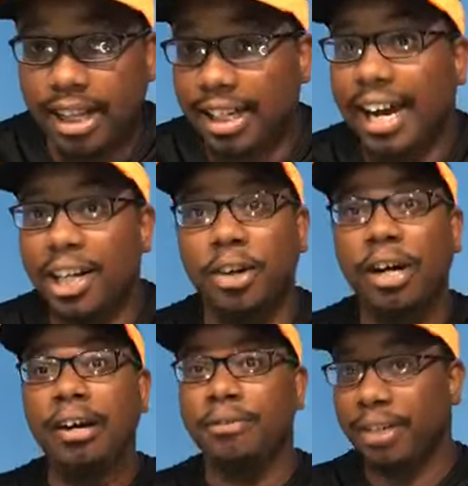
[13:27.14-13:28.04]
Not that I know
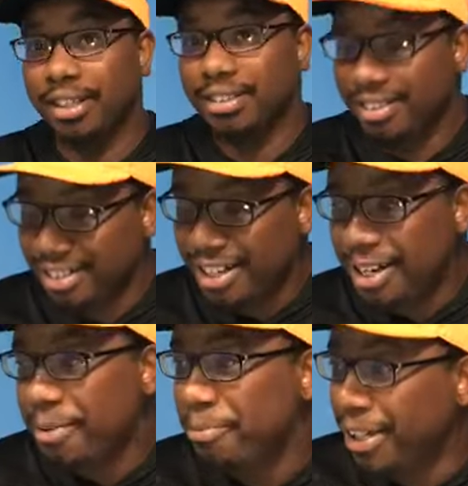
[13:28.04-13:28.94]
of.
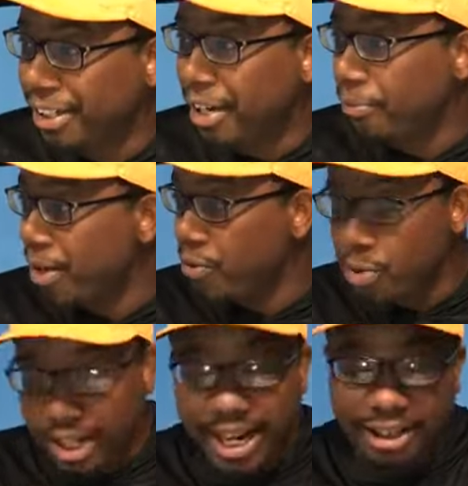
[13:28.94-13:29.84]
But if
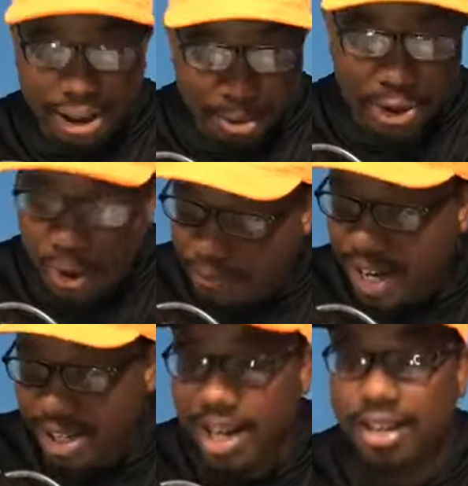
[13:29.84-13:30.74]
you can, trust me, we're going to
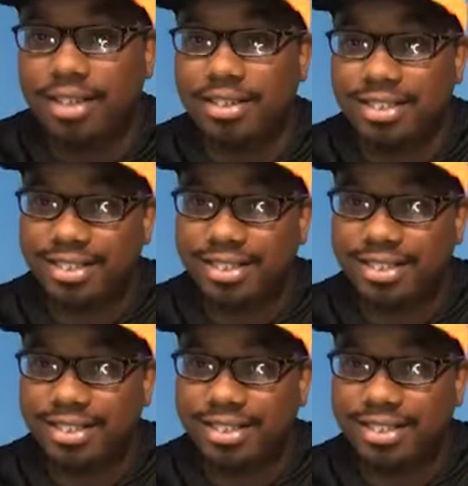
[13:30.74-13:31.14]
find out.